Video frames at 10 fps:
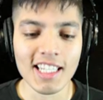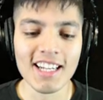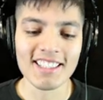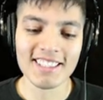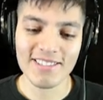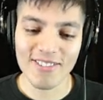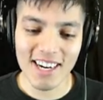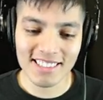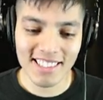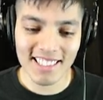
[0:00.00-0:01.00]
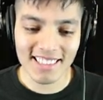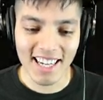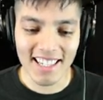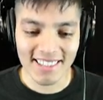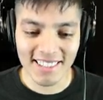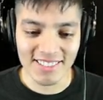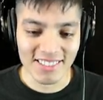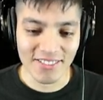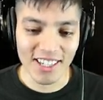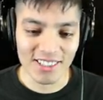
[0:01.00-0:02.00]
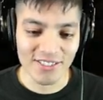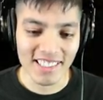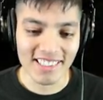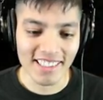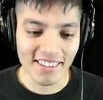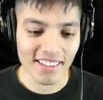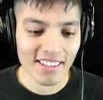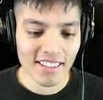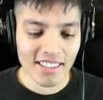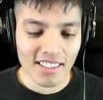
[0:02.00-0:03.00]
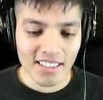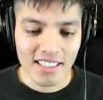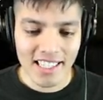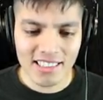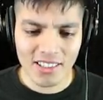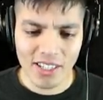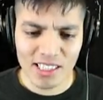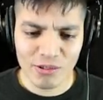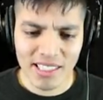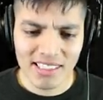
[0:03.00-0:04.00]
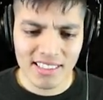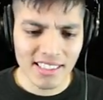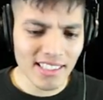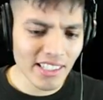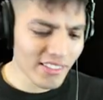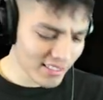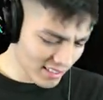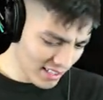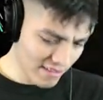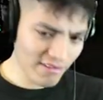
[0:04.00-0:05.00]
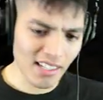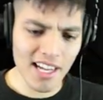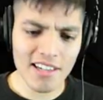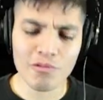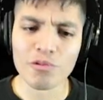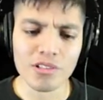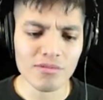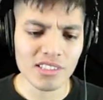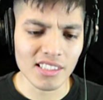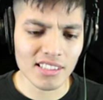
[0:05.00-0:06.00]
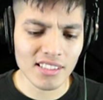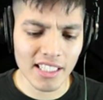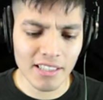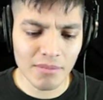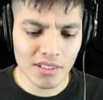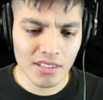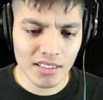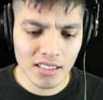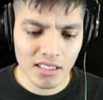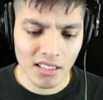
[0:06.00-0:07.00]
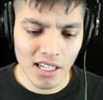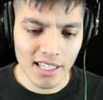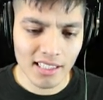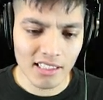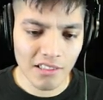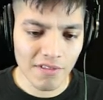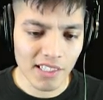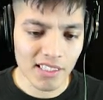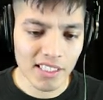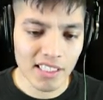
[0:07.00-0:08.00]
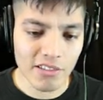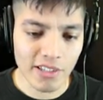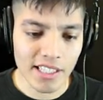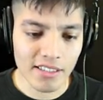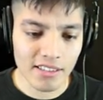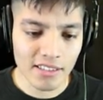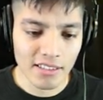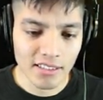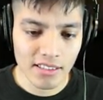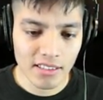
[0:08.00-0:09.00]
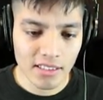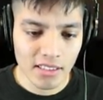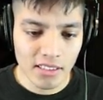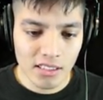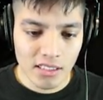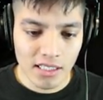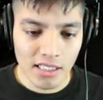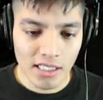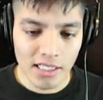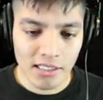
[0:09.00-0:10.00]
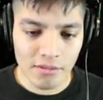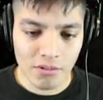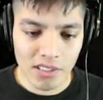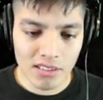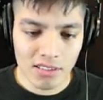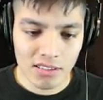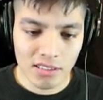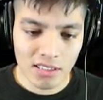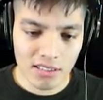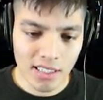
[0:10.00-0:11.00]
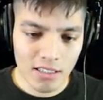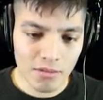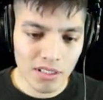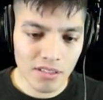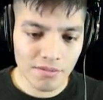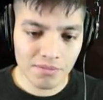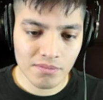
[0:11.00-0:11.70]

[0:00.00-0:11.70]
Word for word: She walks like, I don't know, she walks right here. Okay, so as we can see, there is a lot of rooms in this game. Locked, I need to find the key, great. Okay, um, where does this take me?